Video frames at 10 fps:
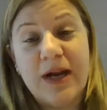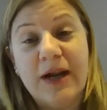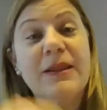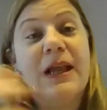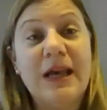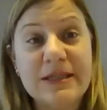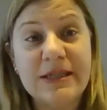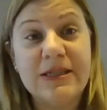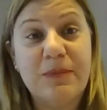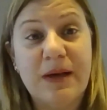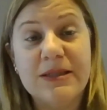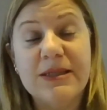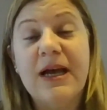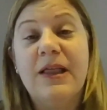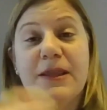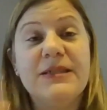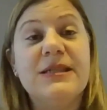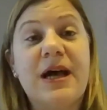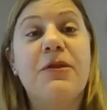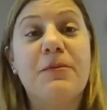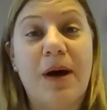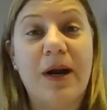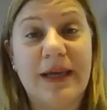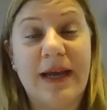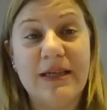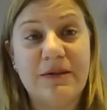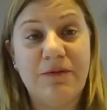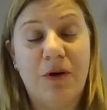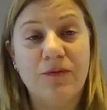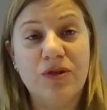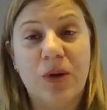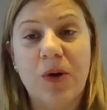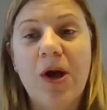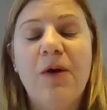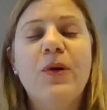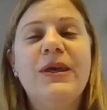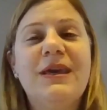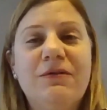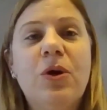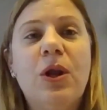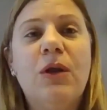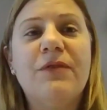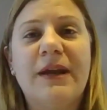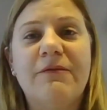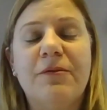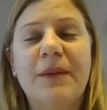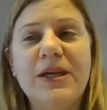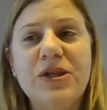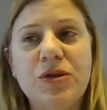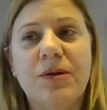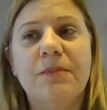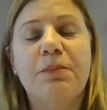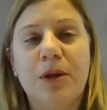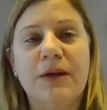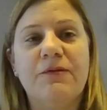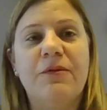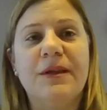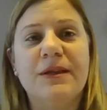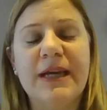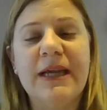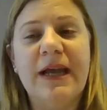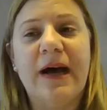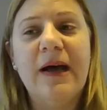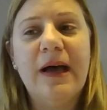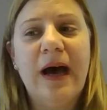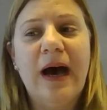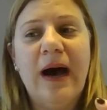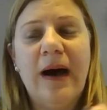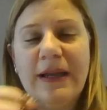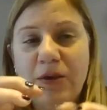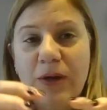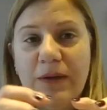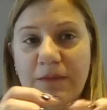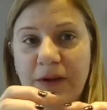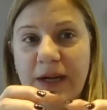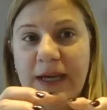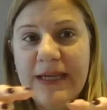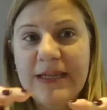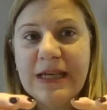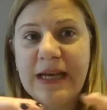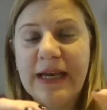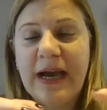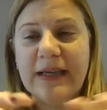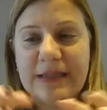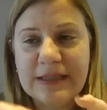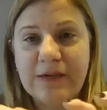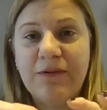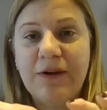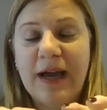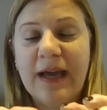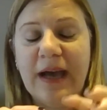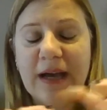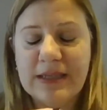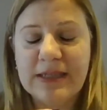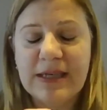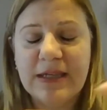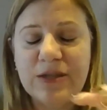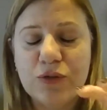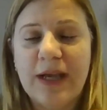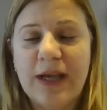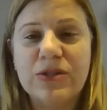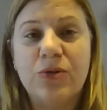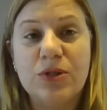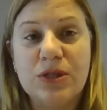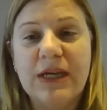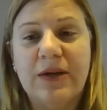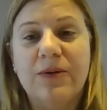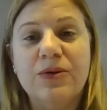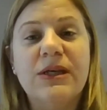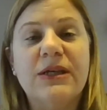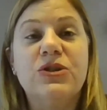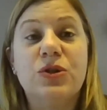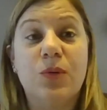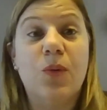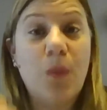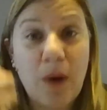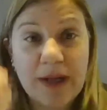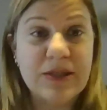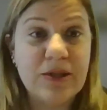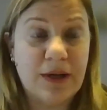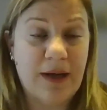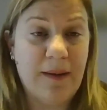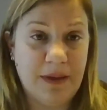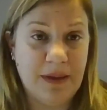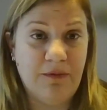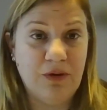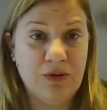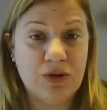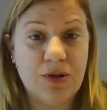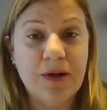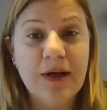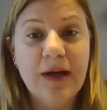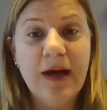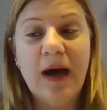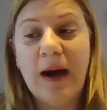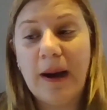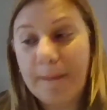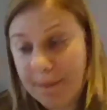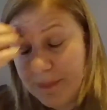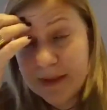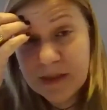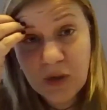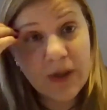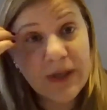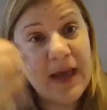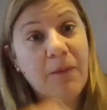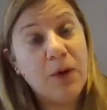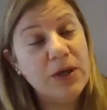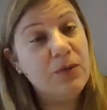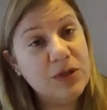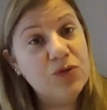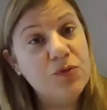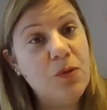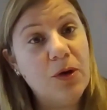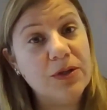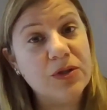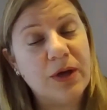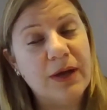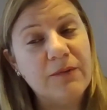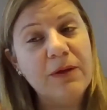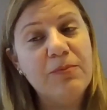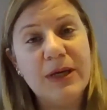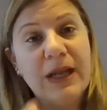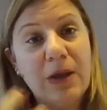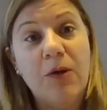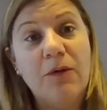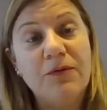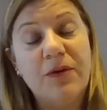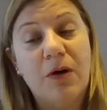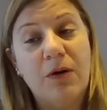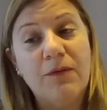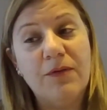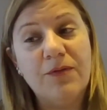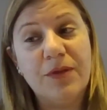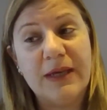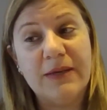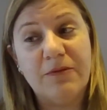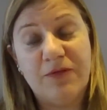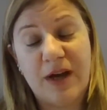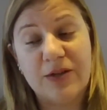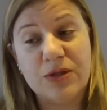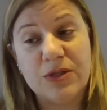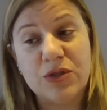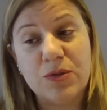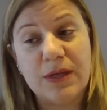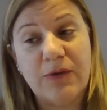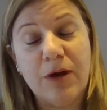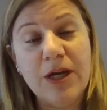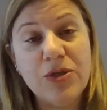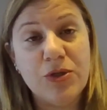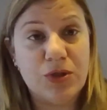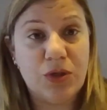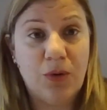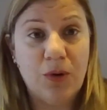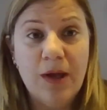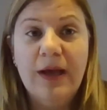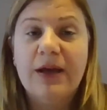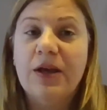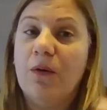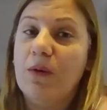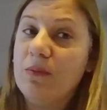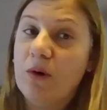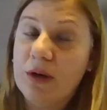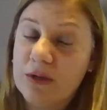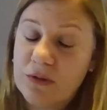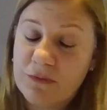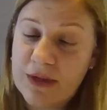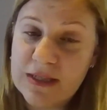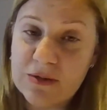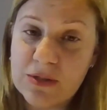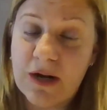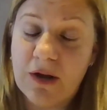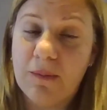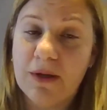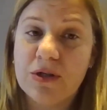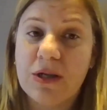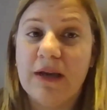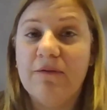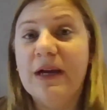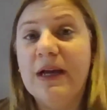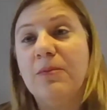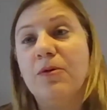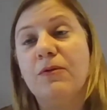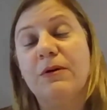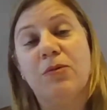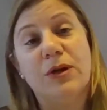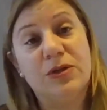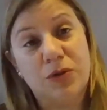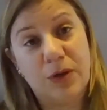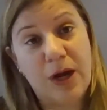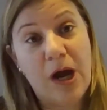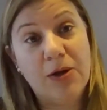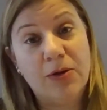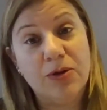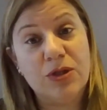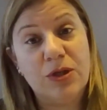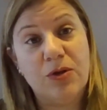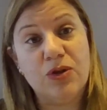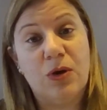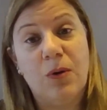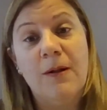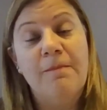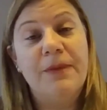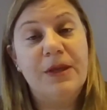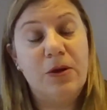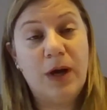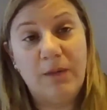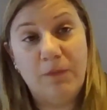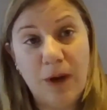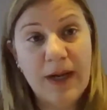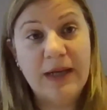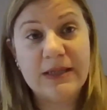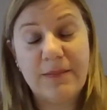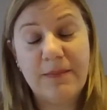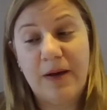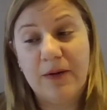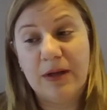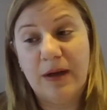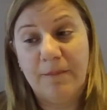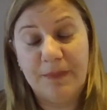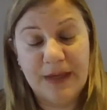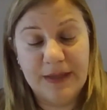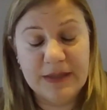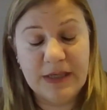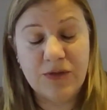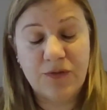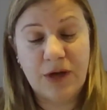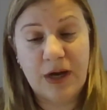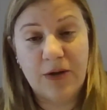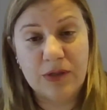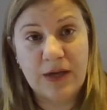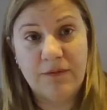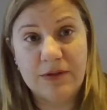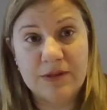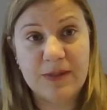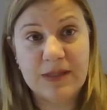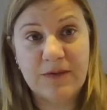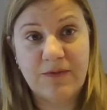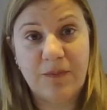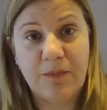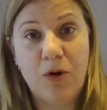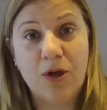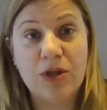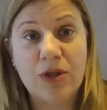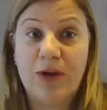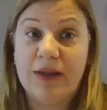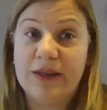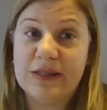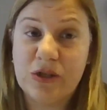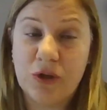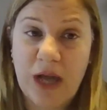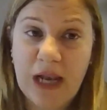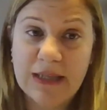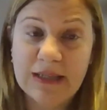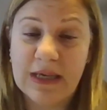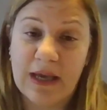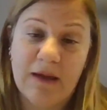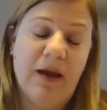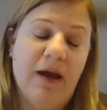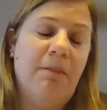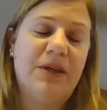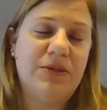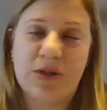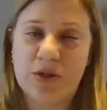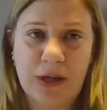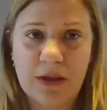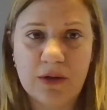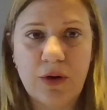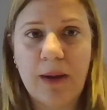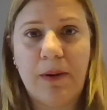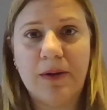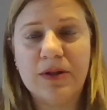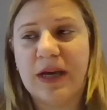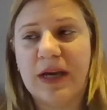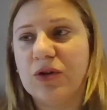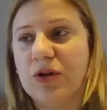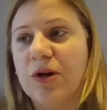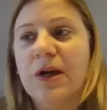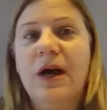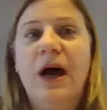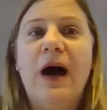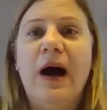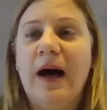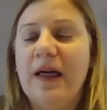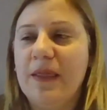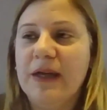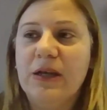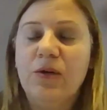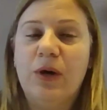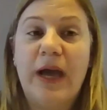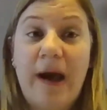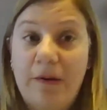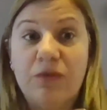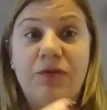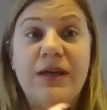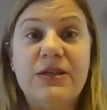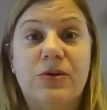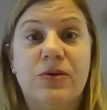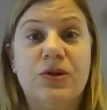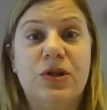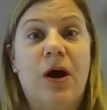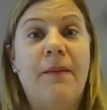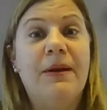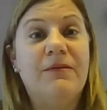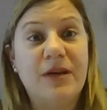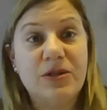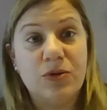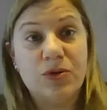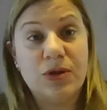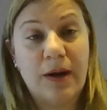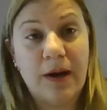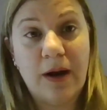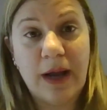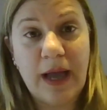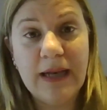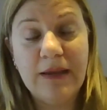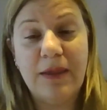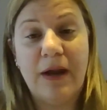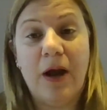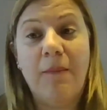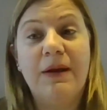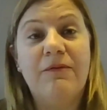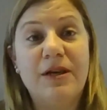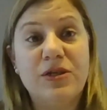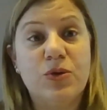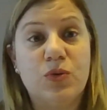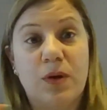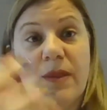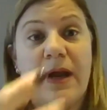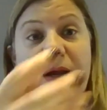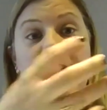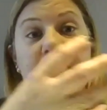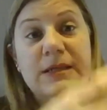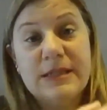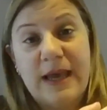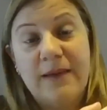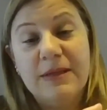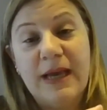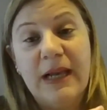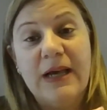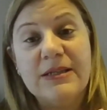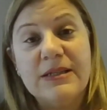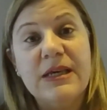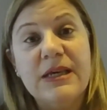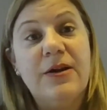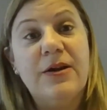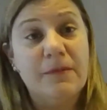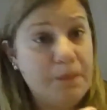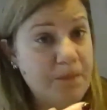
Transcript: In the last 6 months, this is how the market has evolved. So we give you all of that information, pull it from the data, and you can very easily identify, as I said, trends or signals into what is going to come in the future. So yeah, we do monitor, and we bring a lot of factors into the equation. So, you know, we monitor vessels that are commercially available. We monitor cargoes, you know, so you look at what has come out in the sense of cargoes out of a specific port. You look at the seasonality, especially in the dry bulk sector. And then you count vessels, how many vessels are heading there, how many vessels were there same day last year.